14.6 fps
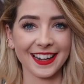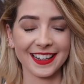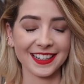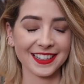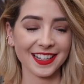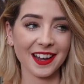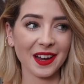
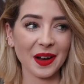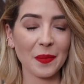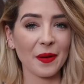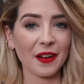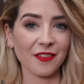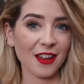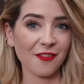It's like
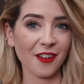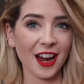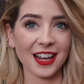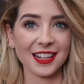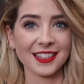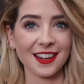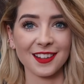my favourite
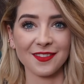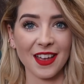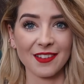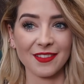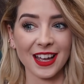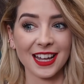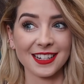hairstyle I've
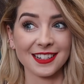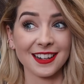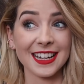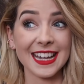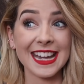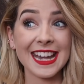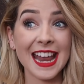ever had and
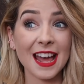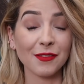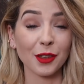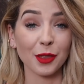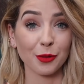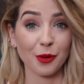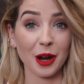I
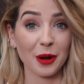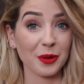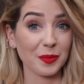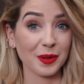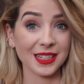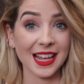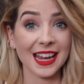never thought I
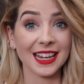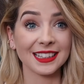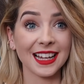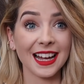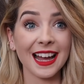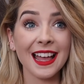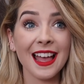would be saying
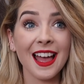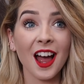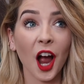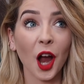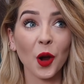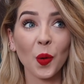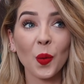that.
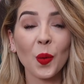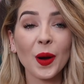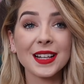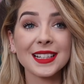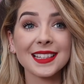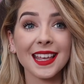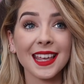I
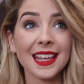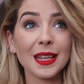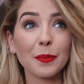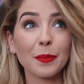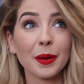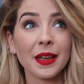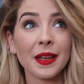always
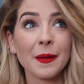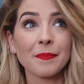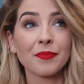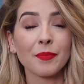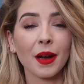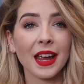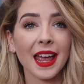keep
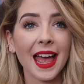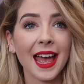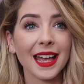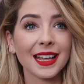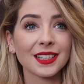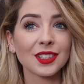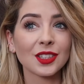my
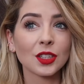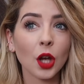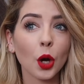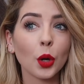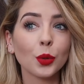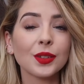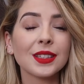hair
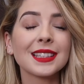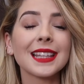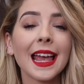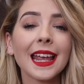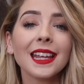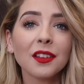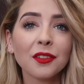so
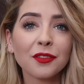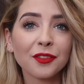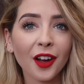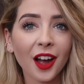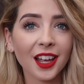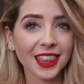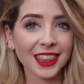
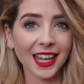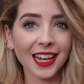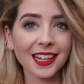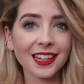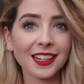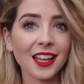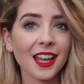safe, I
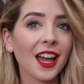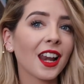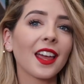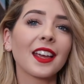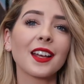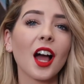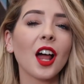think.
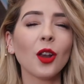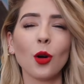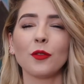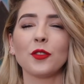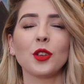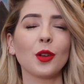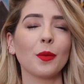Like, a
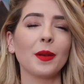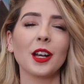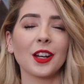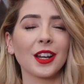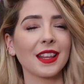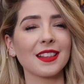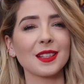lot of you could be
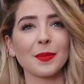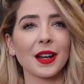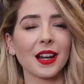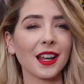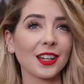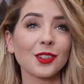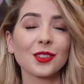looking at this
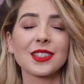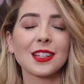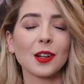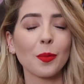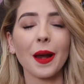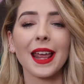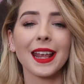being like, you're
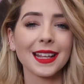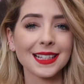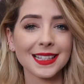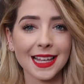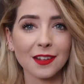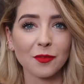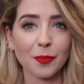still playing it
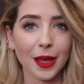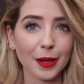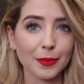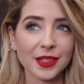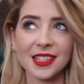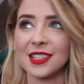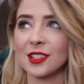safe,
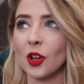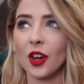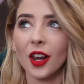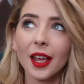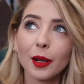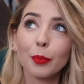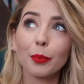babes. It's
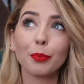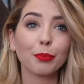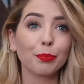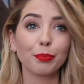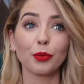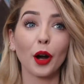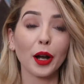not like
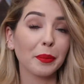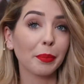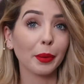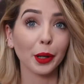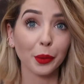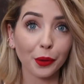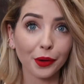bright
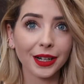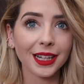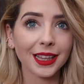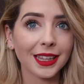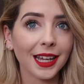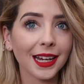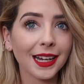blue or
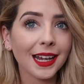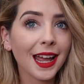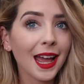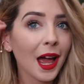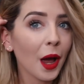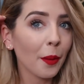anything.